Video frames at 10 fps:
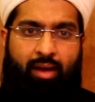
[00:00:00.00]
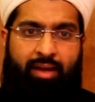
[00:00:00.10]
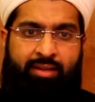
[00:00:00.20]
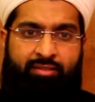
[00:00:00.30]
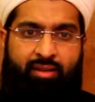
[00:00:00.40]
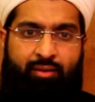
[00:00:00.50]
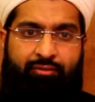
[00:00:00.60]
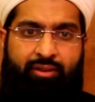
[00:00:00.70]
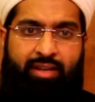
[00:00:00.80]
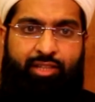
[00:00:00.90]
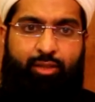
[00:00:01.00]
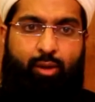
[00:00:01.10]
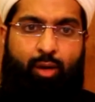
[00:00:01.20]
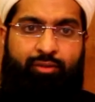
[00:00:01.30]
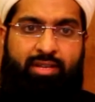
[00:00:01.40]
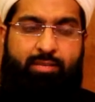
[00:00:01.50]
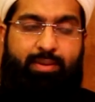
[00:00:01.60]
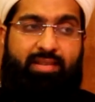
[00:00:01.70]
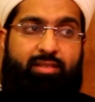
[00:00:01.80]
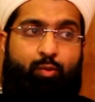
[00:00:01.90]
is the revelation of his
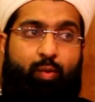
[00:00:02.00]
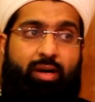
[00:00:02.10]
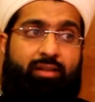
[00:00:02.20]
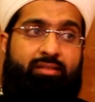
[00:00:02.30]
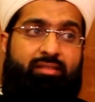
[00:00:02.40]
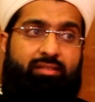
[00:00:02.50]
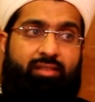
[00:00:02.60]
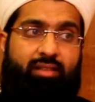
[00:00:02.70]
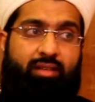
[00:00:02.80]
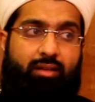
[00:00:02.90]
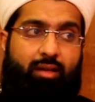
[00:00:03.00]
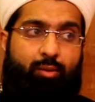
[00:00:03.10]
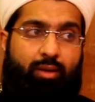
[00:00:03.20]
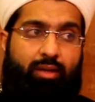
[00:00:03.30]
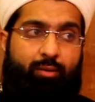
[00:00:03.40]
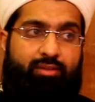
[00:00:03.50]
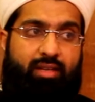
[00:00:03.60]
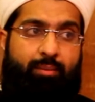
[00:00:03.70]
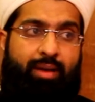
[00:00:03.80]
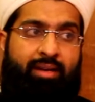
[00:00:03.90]
blessed words sallallahu alayhi wa
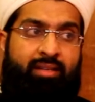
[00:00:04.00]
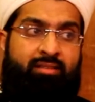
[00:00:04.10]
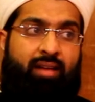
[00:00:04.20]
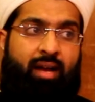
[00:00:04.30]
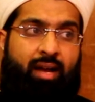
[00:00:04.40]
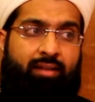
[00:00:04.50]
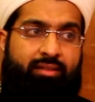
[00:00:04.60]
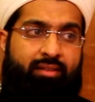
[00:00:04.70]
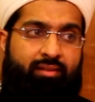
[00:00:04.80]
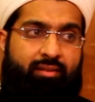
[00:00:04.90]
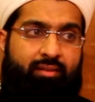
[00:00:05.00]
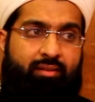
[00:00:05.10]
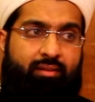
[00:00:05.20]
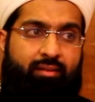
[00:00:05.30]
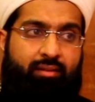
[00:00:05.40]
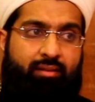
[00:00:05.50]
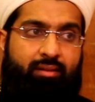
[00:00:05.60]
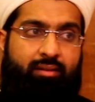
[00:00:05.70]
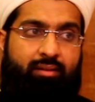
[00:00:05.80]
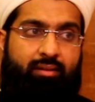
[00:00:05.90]
sallam and his ahadith.
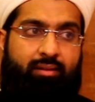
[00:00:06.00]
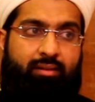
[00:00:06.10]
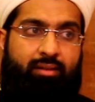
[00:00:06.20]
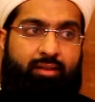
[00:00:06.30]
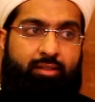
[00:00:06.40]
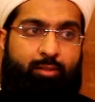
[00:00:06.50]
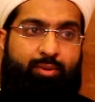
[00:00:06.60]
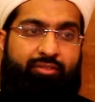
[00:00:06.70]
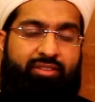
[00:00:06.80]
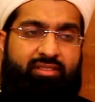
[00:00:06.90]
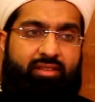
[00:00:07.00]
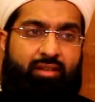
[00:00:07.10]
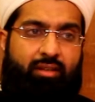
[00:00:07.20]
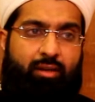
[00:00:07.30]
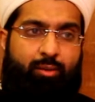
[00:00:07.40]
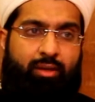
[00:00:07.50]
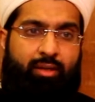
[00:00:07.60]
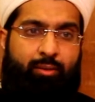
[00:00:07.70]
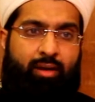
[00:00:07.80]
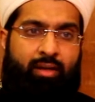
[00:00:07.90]
The Prophet sallallahu alayhi
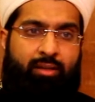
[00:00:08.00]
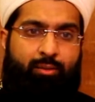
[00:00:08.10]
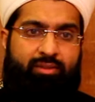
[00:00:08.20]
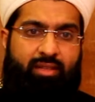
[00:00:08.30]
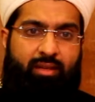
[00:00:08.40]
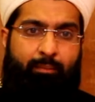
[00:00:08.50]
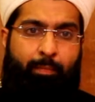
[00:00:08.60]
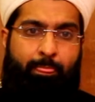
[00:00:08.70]
wa sallam